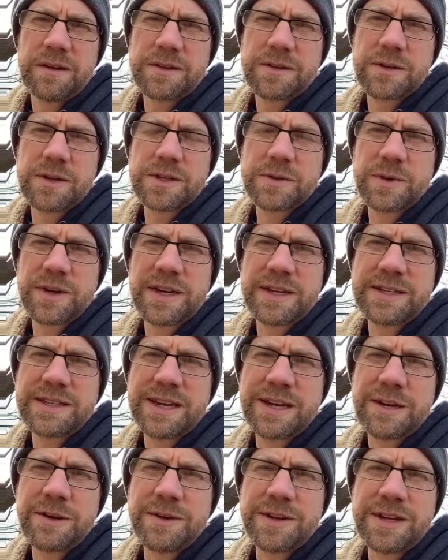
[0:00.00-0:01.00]
So as we
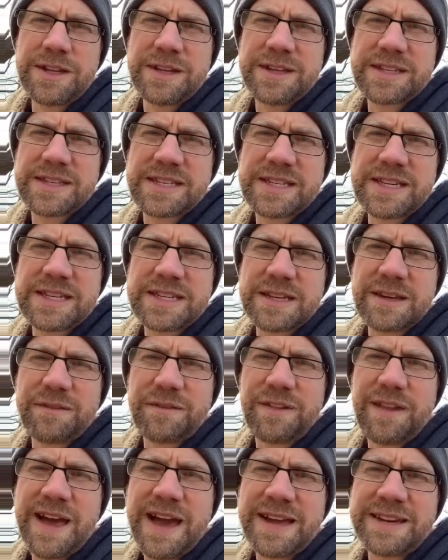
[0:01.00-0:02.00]
continue into this season
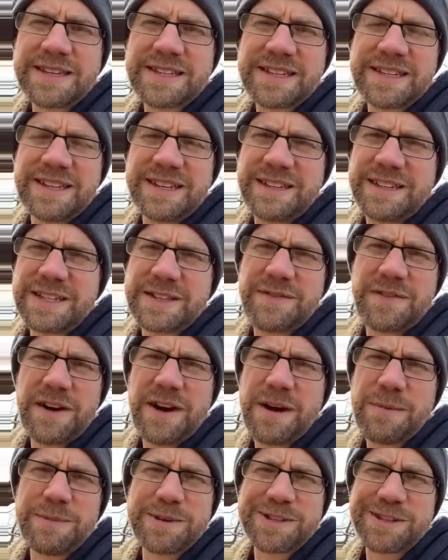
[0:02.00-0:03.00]
of Lent, in this
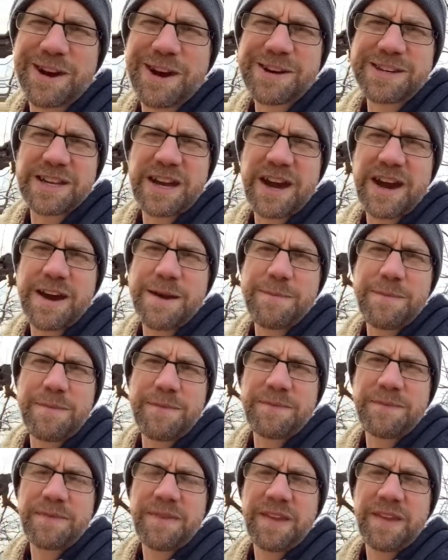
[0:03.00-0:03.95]
very bizarre time,